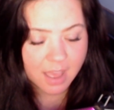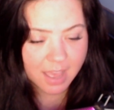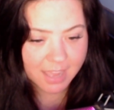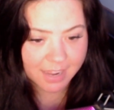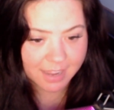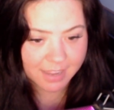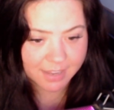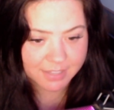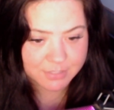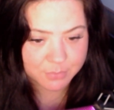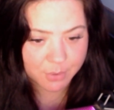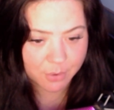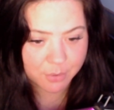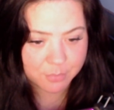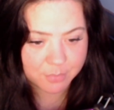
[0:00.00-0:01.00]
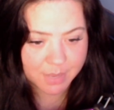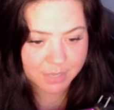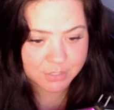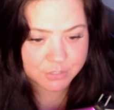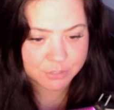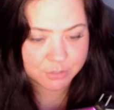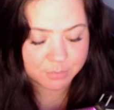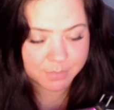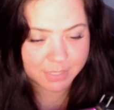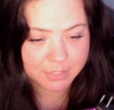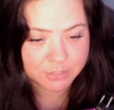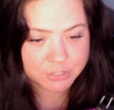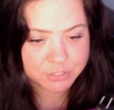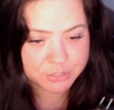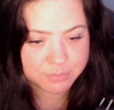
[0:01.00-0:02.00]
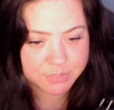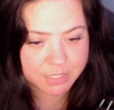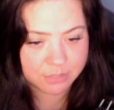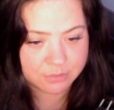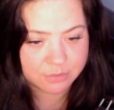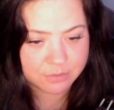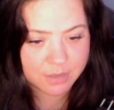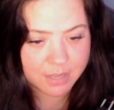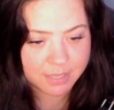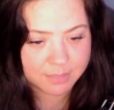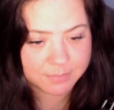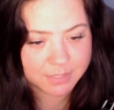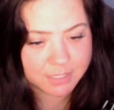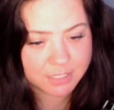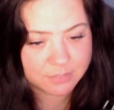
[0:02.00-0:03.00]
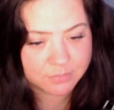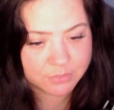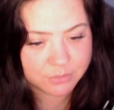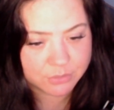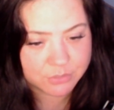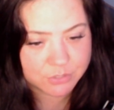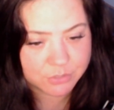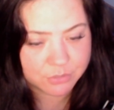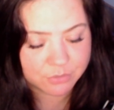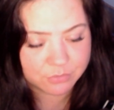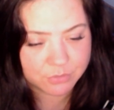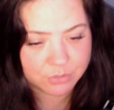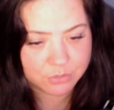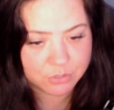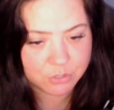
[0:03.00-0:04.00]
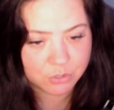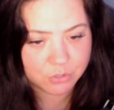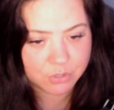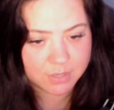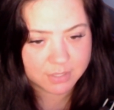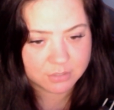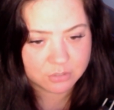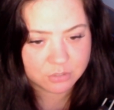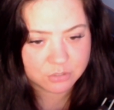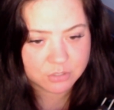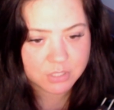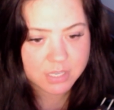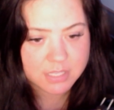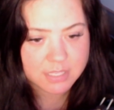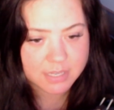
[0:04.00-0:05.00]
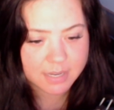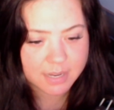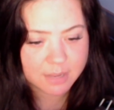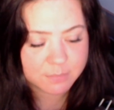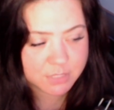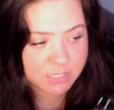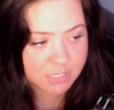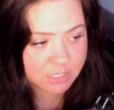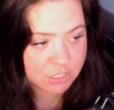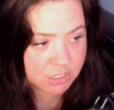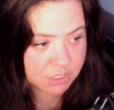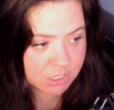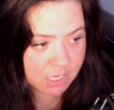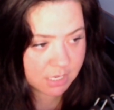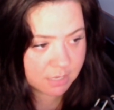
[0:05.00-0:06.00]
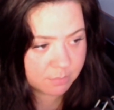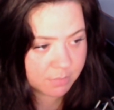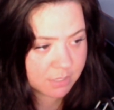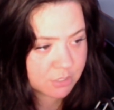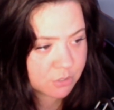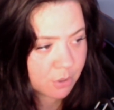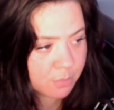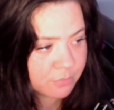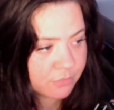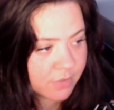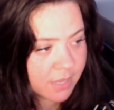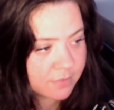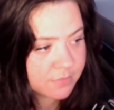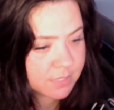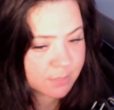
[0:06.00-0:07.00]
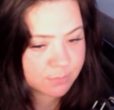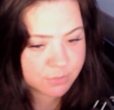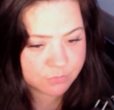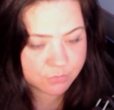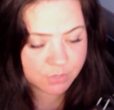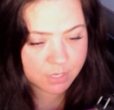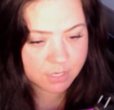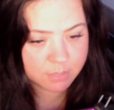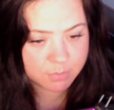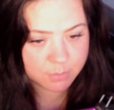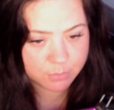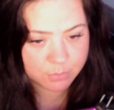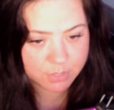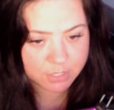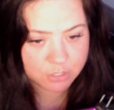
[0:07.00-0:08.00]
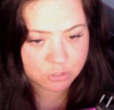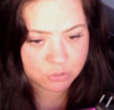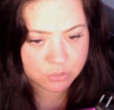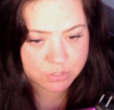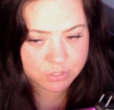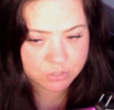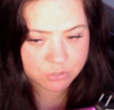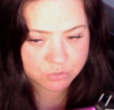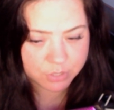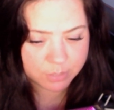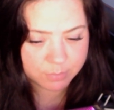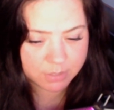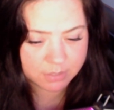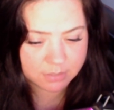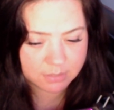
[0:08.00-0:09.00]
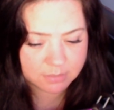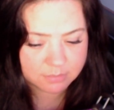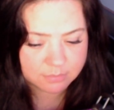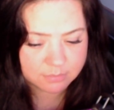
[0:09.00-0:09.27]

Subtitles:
Hi guys, welcome back to my YouTube channel. I'm Nikki for those of you who are new. Today I'm just going to share my top 5 tips for people that are new to streaming.